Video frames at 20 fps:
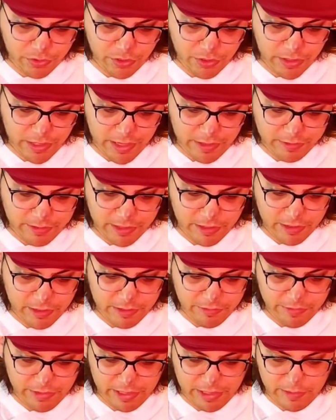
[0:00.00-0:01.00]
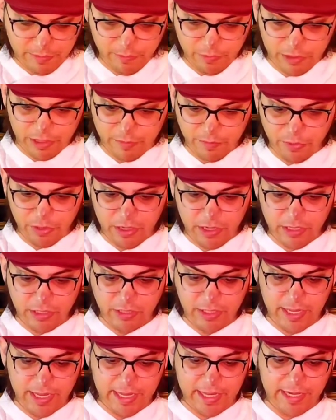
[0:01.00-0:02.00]
on the outside of the rim with a brush,
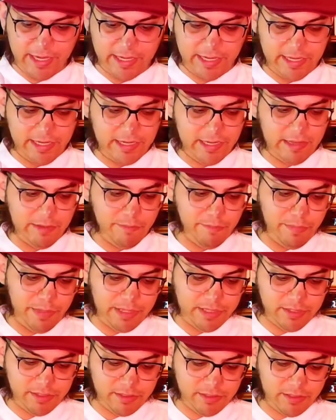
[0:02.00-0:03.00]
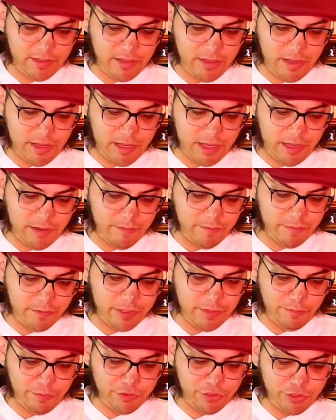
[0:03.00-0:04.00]
and again a mix
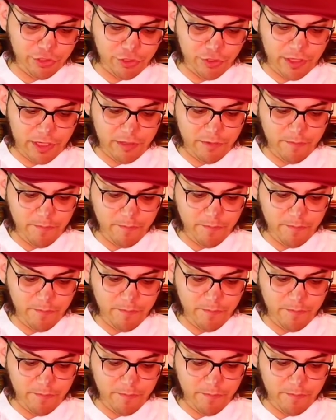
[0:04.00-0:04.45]
simple sugar.